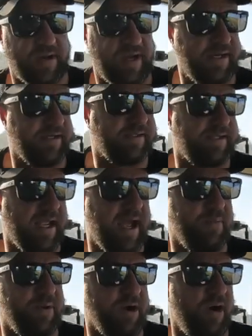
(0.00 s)
really to see
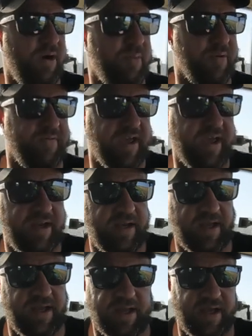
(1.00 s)
how we got on with it, and
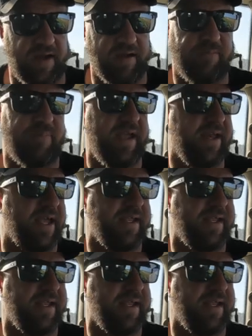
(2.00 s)
I only paid